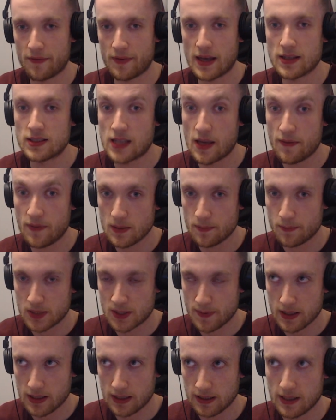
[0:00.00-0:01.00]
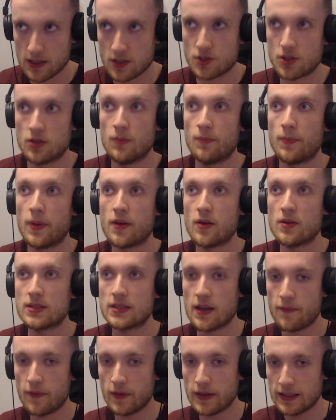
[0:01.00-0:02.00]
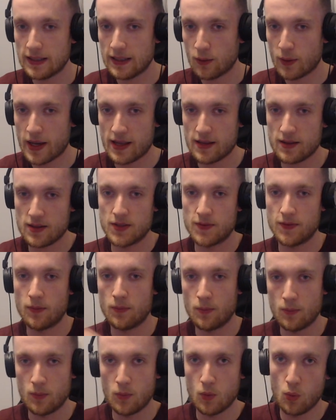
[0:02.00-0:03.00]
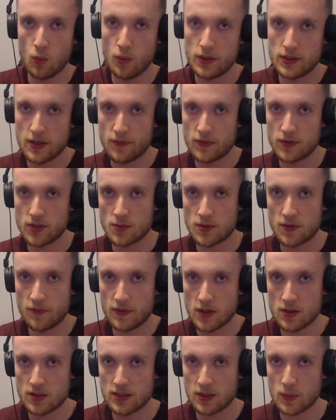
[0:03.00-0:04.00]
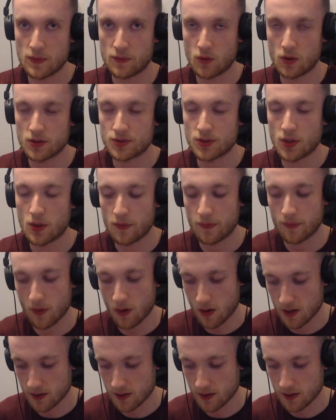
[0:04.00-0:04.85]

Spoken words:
That's definitely speculation, but there is definitely little hints from all the different types of videos that we've got so far.